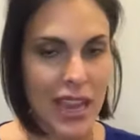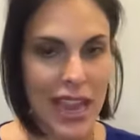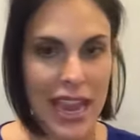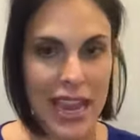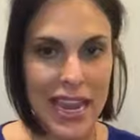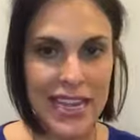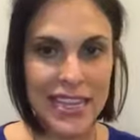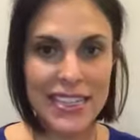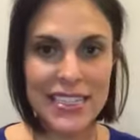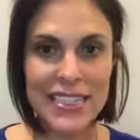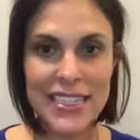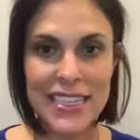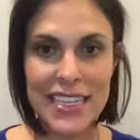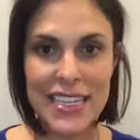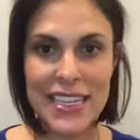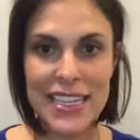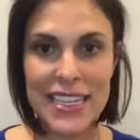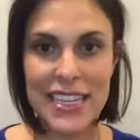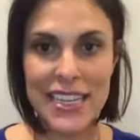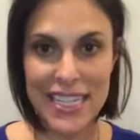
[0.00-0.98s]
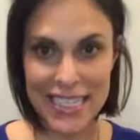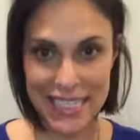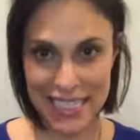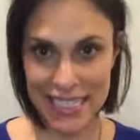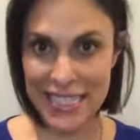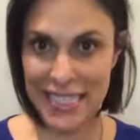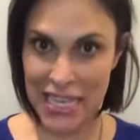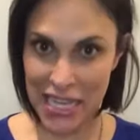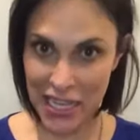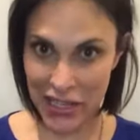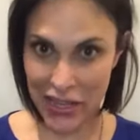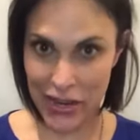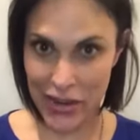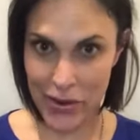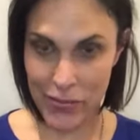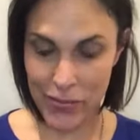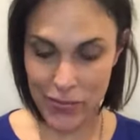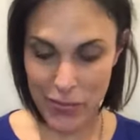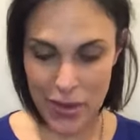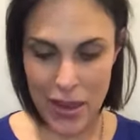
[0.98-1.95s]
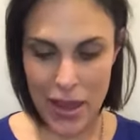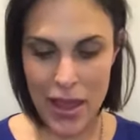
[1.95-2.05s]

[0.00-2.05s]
And this is the Claire.